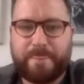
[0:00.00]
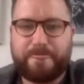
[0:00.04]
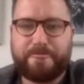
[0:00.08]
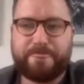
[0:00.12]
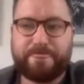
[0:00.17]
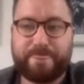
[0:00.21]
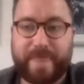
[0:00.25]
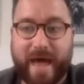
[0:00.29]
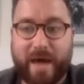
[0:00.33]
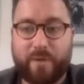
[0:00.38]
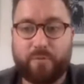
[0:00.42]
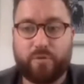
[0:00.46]

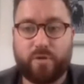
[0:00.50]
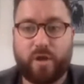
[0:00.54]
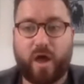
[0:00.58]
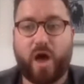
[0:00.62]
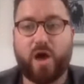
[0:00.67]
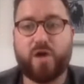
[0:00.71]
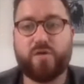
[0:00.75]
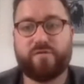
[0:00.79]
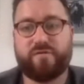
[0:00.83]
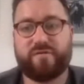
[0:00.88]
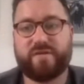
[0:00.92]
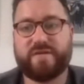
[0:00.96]
That will
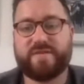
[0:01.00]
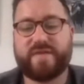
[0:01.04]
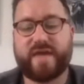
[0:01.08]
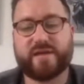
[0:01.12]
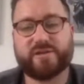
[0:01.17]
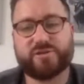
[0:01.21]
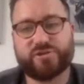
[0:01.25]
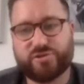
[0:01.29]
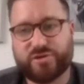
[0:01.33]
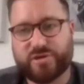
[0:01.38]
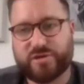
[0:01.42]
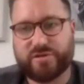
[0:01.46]
hopefully then
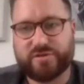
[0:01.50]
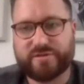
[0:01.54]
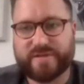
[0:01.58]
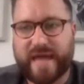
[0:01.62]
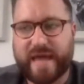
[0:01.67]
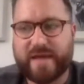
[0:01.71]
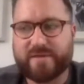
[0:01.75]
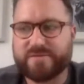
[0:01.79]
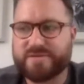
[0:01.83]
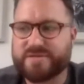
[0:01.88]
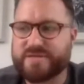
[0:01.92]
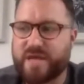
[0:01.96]
trickle
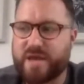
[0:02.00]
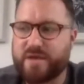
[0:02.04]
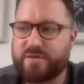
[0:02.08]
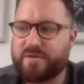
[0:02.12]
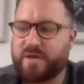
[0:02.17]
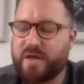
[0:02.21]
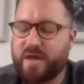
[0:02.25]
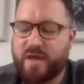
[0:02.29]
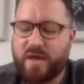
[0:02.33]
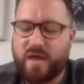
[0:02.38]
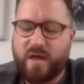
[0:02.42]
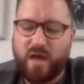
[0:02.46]
down. So
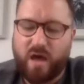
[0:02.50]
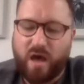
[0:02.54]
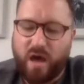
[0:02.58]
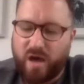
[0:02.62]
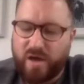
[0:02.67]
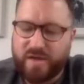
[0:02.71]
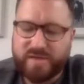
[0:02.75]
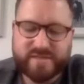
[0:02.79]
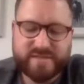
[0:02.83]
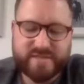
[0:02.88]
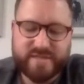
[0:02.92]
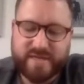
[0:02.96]

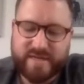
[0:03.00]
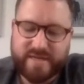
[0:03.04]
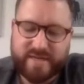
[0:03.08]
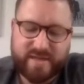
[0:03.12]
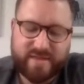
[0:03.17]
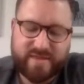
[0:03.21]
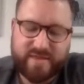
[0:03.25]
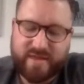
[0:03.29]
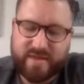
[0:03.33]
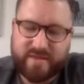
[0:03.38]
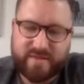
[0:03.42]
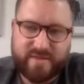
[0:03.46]
I certainly
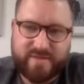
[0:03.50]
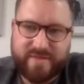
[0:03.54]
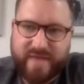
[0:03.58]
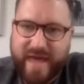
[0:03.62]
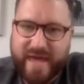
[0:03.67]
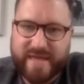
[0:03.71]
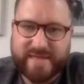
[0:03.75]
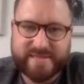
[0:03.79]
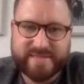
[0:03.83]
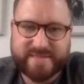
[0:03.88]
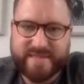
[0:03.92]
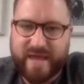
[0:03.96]
think
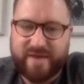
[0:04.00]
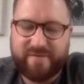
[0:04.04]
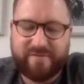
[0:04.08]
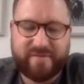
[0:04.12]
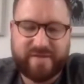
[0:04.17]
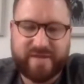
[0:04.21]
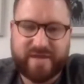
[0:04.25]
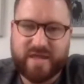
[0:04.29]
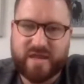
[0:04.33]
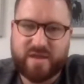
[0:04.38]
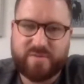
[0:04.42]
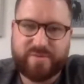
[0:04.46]
that is
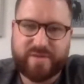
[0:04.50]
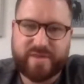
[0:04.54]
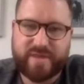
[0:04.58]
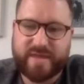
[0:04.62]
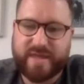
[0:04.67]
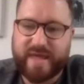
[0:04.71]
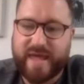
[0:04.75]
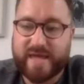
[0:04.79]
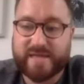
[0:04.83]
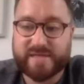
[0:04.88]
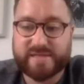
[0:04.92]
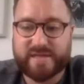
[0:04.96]
definitely going to be the
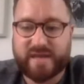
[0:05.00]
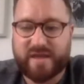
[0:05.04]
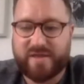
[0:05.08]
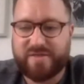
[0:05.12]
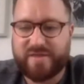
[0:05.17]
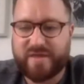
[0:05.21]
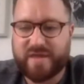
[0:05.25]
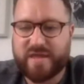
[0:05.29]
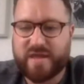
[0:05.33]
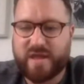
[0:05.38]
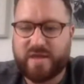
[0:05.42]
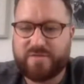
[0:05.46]
case. And I
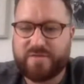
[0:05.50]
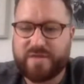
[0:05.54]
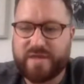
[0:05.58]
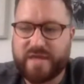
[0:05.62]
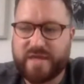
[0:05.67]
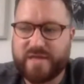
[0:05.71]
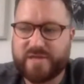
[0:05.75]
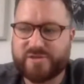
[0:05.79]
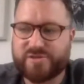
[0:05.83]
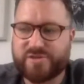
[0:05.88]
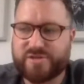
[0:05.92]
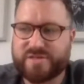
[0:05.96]
think the
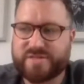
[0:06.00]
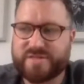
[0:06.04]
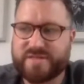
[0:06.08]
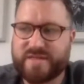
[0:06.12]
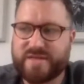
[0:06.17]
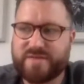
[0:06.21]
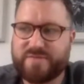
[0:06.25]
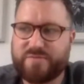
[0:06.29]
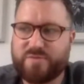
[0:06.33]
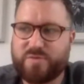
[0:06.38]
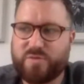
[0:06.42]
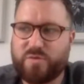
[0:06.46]

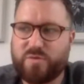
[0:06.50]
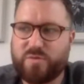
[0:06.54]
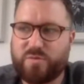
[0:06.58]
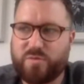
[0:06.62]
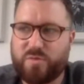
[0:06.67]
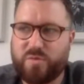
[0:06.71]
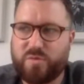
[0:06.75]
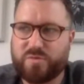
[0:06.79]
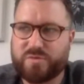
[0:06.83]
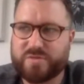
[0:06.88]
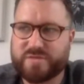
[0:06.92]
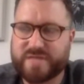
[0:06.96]
interesting will
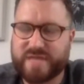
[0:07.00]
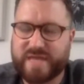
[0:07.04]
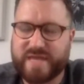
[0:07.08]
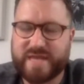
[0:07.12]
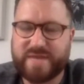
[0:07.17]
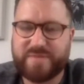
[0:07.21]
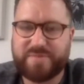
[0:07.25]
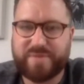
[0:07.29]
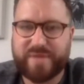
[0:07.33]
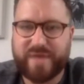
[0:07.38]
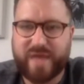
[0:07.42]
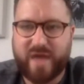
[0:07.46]
certainly
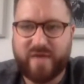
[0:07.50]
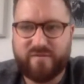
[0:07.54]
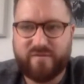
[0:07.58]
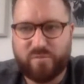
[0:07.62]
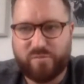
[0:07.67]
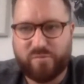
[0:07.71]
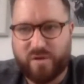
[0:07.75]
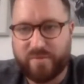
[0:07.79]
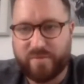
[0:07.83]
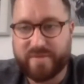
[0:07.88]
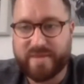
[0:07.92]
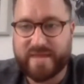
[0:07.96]
be over
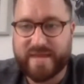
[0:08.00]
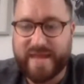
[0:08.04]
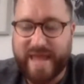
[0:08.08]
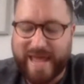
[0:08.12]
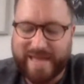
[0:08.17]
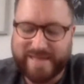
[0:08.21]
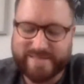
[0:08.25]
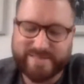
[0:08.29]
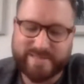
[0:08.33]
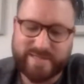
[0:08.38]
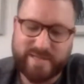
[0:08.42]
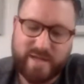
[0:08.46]
probably the
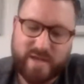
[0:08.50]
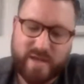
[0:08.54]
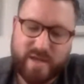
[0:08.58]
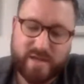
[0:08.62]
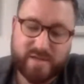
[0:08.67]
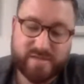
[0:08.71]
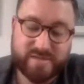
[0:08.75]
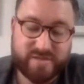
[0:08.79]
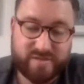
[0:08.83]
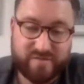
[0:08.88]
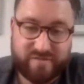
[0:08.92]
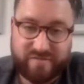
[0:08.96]
next
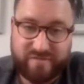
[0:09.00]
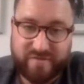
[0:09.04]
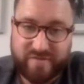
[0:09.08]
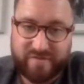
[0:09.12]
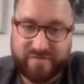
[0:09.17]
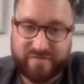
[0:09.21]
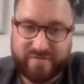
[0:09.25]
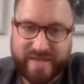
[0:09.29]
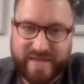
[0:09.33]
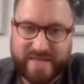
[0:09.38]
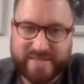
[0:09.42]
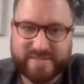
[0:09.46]
sort of
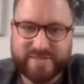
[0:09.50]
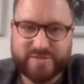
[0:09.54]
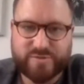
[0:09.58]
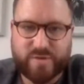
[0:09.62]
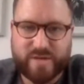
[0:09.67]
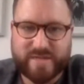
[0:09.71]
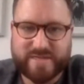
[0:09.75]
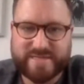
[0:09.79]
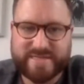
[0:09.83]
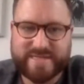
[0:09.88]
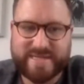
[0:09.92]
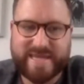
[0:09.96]
15 to
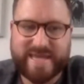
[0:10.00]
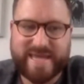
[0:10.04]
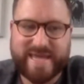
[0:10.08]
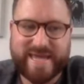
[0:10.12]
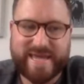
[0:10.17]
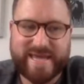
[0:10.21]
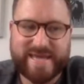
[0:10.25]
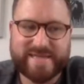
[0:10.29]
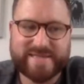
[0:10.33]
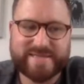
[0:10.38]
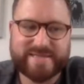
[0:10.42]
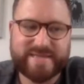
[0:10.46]
20
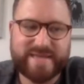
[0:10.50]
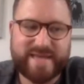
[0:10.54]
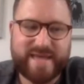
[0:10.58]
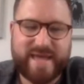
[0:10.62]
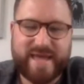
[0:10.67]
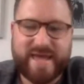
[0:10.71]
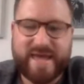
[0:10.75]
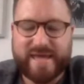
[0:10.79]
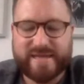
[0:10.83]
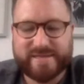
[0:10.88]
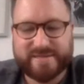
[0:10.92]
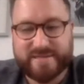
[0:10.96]
years
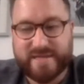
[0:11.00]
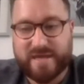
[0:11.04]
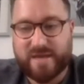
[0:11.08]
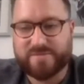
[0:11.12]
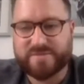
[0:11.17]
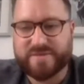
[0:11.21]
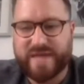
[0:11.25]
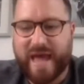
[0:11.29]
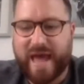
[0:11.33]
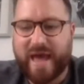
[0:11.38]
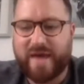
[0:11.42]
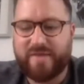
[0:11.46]
in
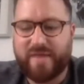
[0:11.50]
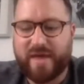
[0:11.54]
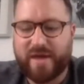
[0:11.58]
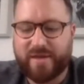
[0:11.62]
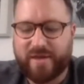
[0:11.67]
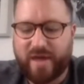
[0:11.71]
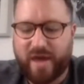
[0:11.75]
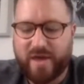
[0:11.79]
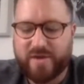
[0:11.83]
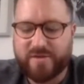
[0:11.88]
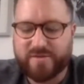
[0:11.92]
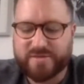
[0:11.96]
terms of how that
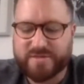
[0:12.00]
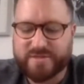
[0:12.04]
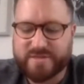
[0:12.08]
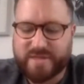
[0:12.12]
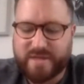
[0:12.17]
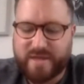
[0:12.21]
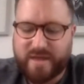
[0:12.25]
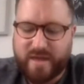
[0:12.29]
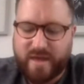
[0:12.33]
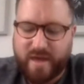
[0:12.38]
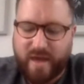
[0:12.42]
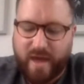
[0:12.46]
goes.
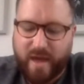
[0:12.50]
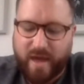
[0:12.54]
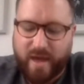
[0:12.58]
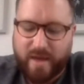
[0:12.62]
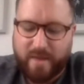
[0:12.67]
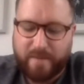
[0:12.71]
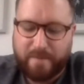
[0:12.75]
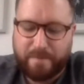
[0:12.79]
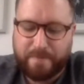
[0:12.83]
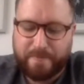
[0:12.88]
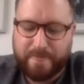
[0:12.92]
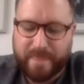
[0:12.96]

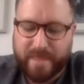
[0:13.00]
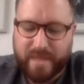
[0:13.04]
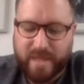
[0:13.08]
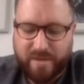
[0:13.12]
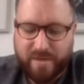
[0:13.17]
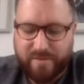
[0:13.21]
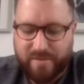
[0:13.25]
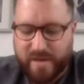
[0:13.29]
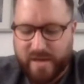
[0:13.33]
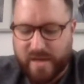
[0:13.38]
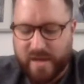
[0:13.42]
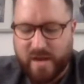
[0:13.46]
And
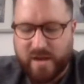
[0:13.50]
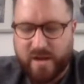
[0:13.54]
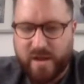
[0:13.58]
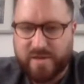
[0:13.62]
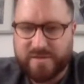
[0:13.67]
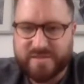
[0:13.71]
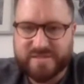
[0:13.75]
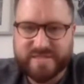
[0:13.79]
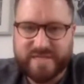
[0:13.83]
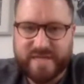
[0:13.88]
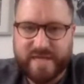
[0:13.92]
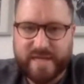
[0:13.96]
I
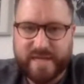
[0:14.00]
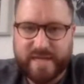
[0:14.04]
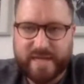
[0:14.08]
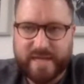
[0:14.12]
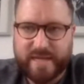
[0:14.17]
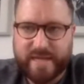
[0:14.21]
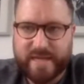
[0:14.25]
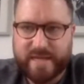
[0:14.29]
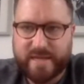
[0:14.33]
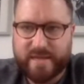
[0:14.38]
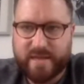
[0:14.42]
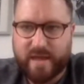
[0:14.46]
know
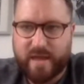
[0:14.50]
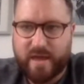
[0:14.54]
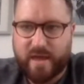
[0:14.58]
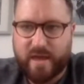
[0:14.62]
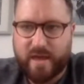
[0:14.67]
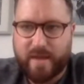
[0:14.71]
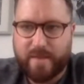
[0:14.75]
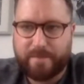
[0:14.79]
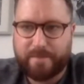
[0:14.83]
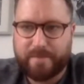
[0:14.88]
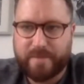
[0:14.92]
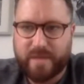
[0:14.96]
certainly,
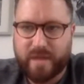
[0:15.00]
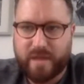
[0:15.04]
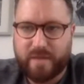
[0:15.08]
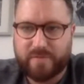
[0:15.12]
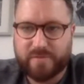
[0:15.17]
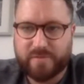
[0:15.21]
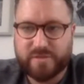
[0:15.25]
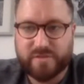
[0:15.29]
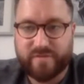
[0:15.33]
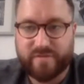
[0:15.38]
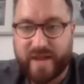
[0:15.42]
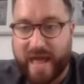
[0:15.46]

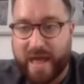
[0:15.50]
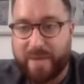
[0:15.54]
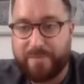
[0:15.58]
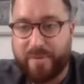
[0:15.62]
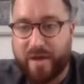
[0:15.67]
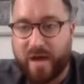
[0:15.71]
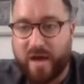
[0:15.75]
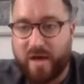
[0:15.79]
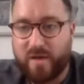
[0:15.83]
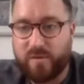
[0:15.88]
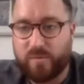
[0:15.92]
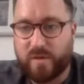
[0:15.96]
sort of in our
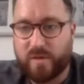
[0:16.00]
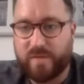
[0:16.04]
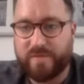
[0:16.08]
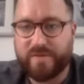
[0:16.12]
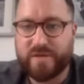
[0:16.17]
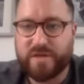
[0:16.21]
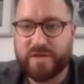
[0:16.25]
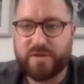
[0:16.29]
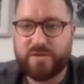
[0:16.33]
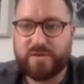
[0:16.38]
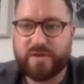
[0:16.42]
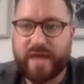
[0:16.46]
part of the world in
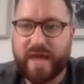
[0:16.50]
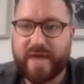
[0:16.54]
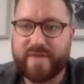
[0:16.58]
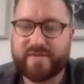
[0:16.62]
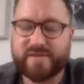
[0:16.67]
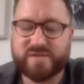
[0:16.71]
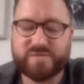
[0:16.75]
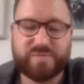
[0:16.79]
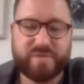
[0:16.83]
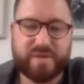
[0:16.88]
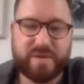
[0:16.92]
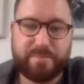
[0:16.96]
the UK,
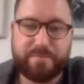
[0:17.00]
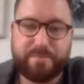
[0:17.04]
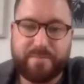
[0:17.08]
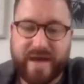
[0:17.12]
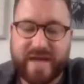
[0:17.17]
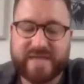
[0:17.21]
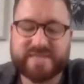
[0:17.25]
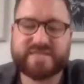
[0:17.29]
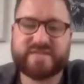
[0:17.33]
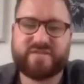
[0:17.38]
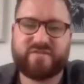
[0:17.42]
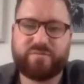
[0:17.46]
there's been a
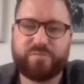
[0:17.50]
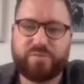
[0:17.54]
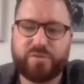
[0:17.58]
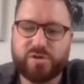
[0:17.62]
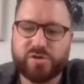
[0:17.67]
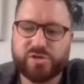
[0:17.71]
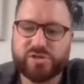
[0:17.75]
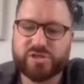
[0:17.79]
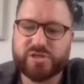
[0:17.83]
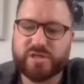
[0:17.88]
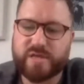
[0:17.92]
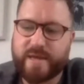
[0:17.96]
massive
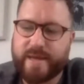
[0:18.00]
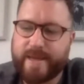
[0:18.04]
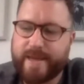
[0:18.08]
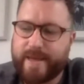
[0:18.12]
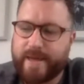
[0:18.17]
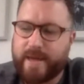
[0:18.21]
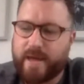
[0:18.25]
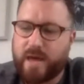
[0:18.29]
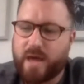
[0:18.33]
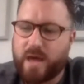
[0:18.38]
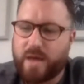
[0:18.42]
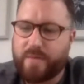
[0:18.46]
push
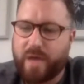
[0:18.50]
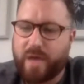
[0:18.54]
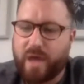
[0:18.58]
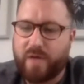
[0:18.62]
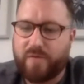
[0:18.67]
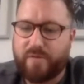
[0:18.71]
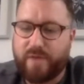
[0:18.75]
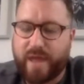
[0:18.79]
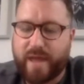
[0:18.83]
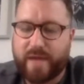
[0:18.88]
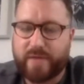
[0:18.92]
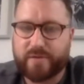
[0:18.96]

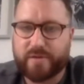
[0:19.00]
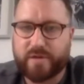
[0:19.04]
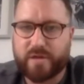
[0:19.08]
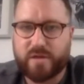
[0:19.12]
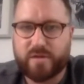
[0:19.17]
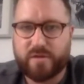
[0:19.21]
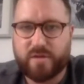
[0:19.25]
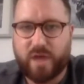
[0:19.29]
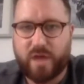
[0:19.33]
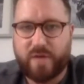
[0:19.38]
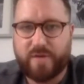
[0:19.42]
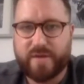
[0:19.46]
around kind
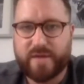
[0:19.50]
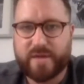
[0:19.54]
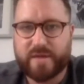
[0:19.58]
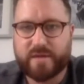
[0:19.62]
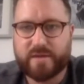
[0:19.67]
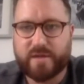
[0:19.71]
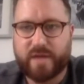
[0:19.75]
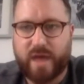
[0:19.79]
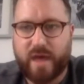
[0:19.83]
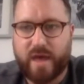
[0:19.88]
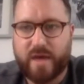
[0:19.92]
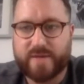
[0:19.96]
of going
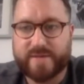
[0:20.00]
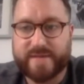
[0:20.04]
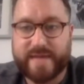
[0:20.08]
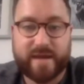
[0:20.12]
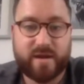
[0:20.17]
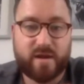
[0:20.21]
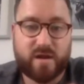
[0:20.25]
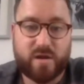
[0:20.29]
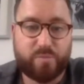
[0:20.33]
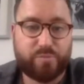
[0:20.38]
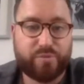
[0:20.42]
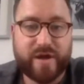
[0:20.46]
down
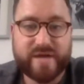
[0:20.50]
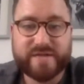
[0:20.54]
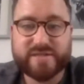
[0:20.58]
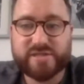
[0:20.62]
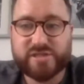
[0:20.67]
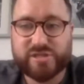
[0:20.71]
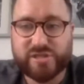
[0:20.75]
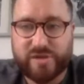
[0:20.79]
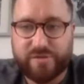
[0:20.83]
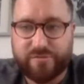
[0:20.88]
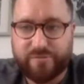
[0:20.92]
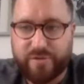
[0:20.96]
an
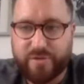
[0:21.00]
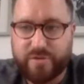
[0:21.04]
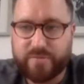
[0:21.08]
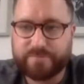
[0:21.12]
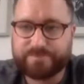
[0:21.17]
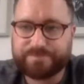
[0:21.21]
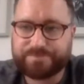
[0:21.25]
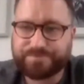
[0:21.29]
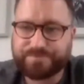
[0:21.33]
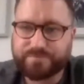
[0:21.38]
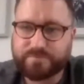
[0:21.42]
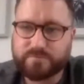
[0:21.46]
apprenticeship route
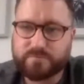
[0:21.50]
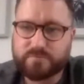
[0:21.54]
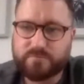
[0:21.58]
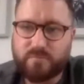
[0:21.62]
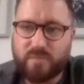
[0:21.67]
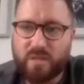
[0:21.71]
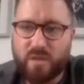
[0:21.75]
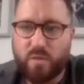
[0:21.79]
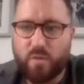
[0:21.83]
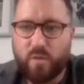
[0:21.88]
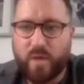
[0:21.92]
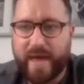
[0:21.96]

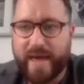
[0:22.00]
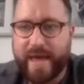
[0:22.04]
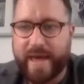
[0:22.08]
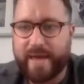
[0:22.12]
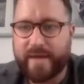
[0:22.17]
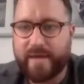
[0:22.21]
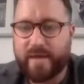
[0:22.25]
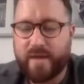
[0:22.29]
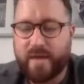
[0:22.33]
where